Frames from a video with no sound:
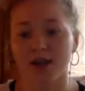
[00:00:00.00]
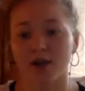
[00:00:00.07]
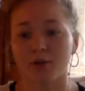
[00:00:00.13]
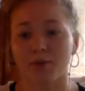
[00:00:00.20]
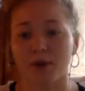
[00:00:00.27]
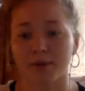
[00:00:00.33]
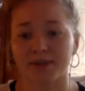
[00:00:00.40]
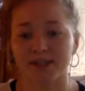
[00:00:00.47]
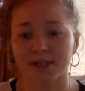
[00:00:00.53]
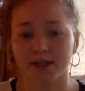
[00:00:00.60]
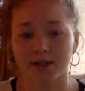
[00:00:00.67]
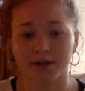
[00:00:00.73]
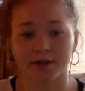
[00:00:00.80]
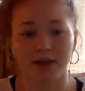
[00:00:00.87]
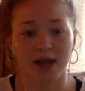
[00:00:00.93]
I'll probably
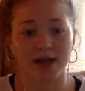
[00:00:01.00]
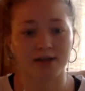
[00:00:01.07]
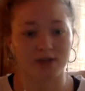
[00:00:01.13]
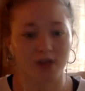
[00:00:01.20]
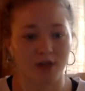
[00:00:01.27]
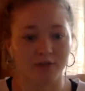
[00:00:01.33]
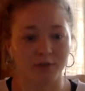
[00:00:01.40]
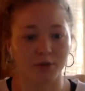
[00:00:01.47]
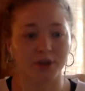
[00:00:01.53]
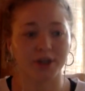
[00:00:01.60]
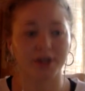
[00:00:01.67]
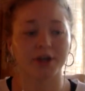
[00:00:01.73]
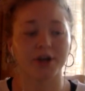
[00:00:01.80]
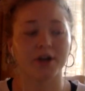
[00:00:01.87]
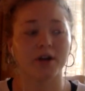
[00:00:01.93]
declare that sophomore
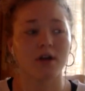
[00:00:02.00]
year.